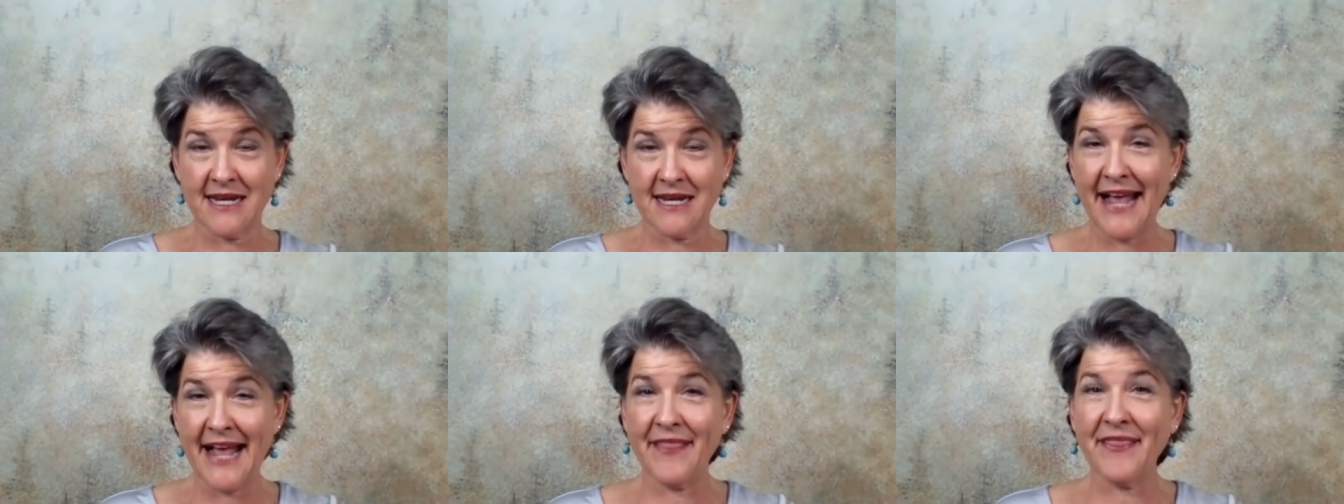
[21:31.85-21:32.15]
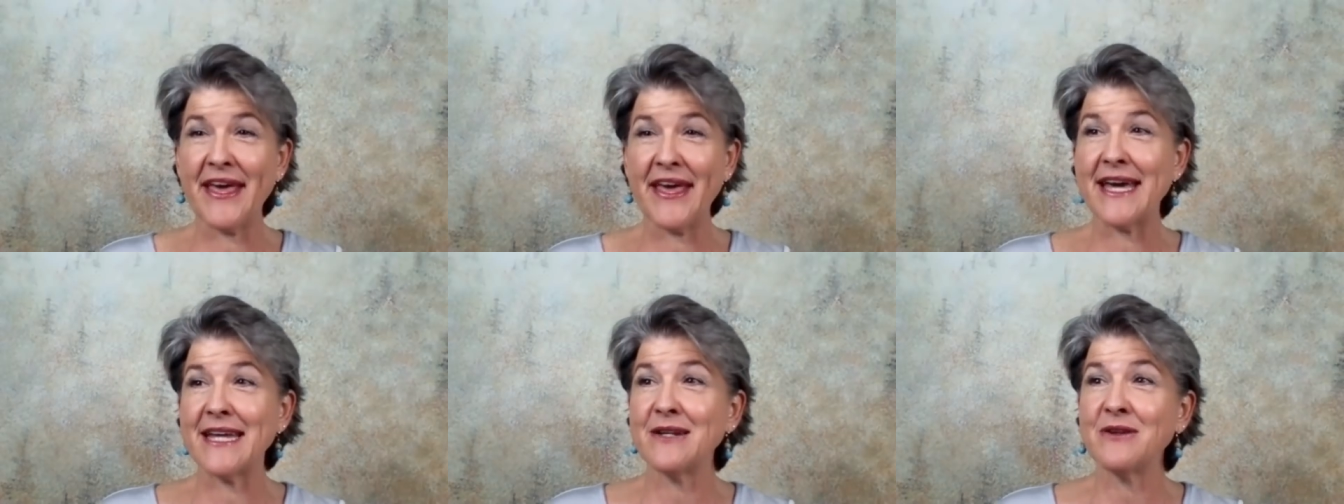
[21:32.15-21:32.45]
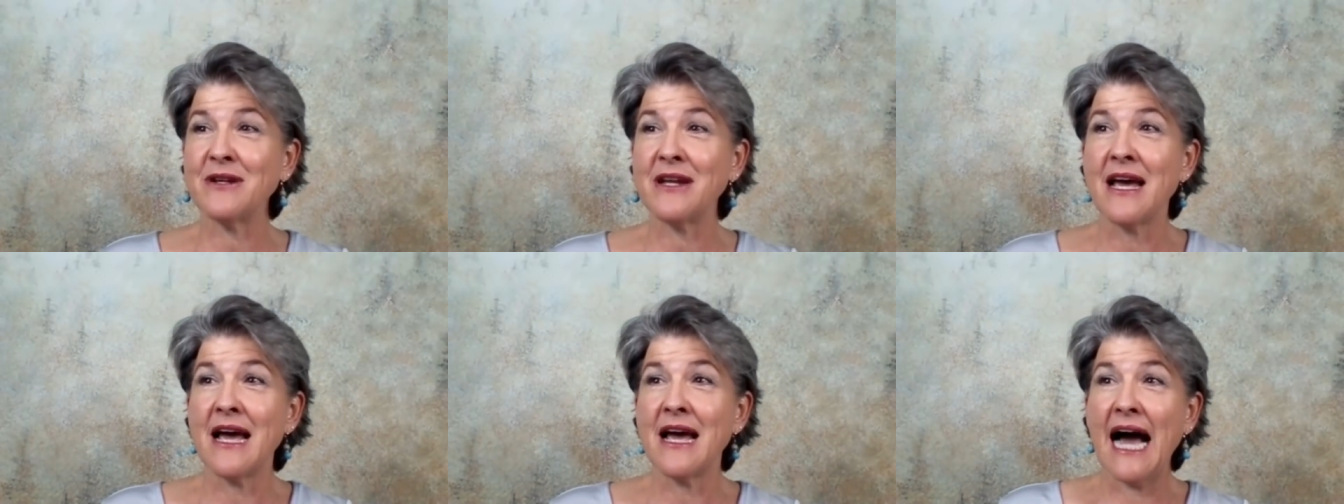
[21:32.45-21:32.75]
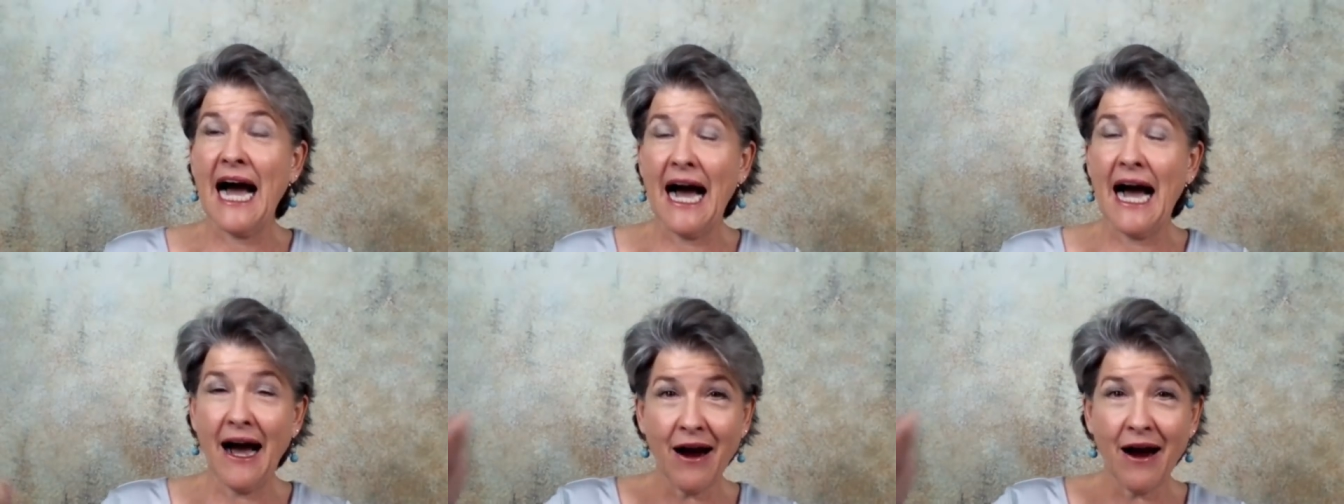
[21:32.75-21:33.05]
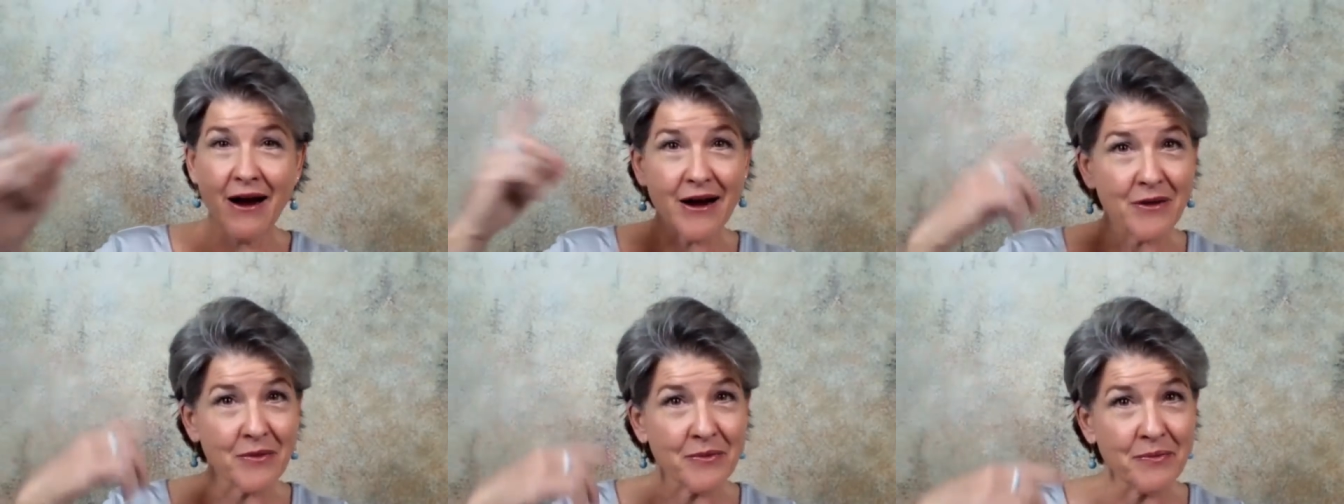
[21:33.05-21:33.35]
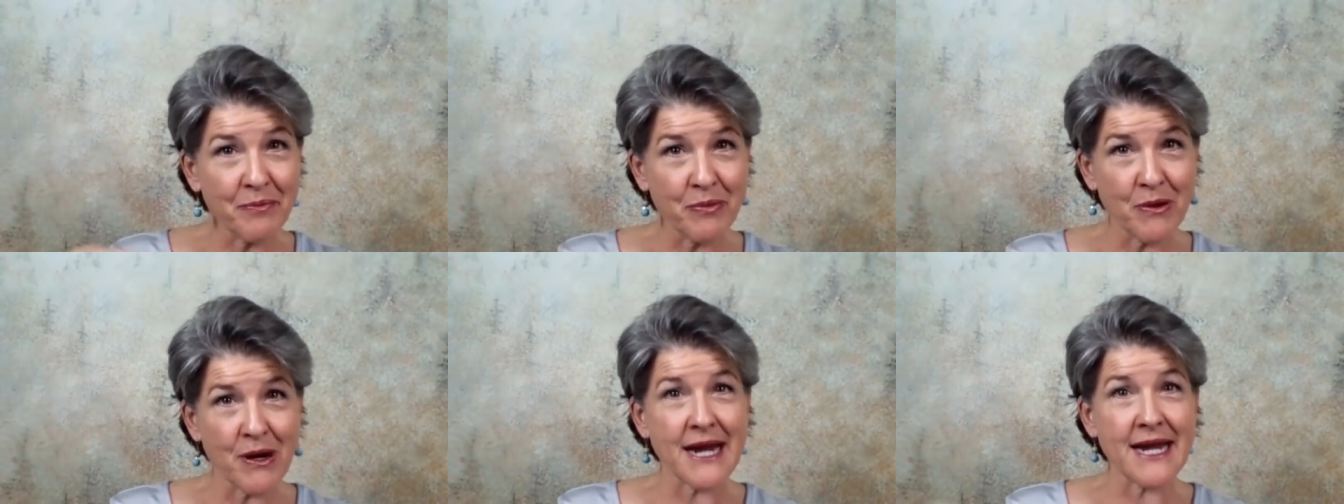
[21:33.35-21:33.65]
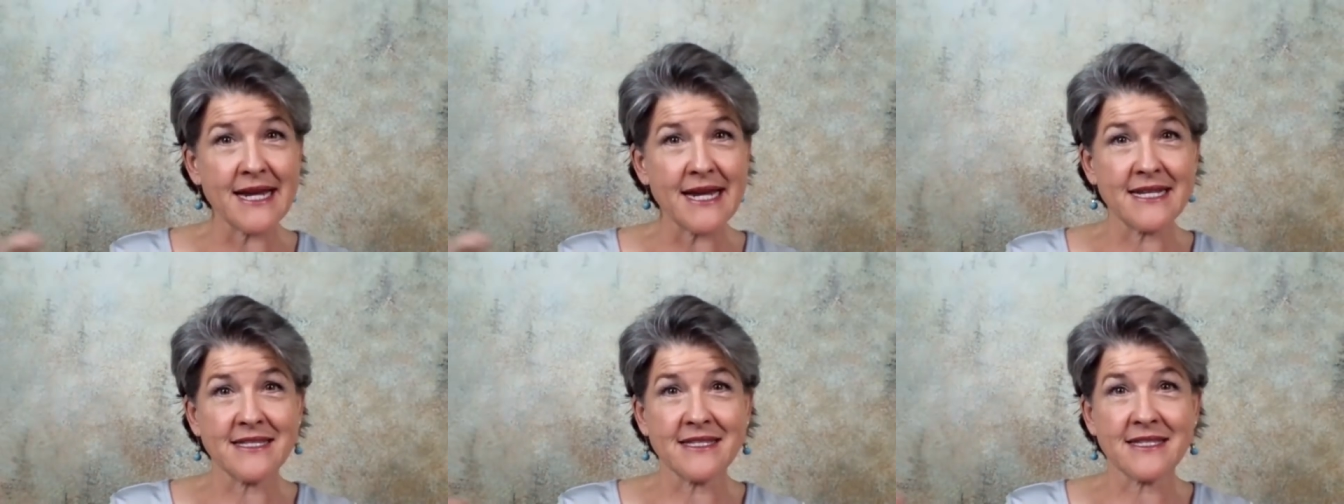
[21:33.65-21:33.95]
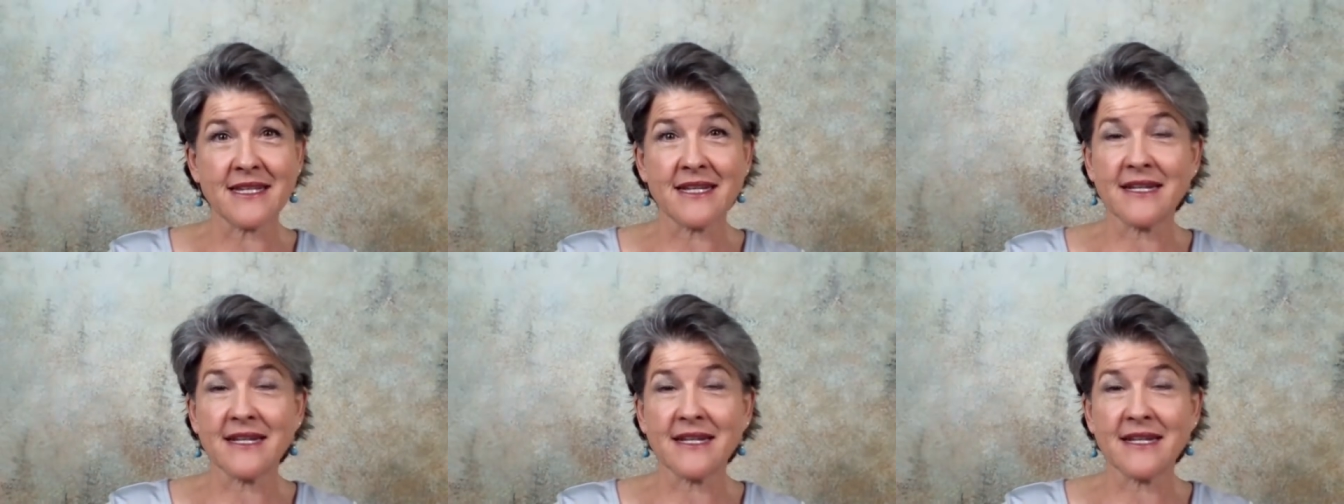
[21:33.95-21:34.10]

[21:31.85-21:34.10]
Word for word: And then our brains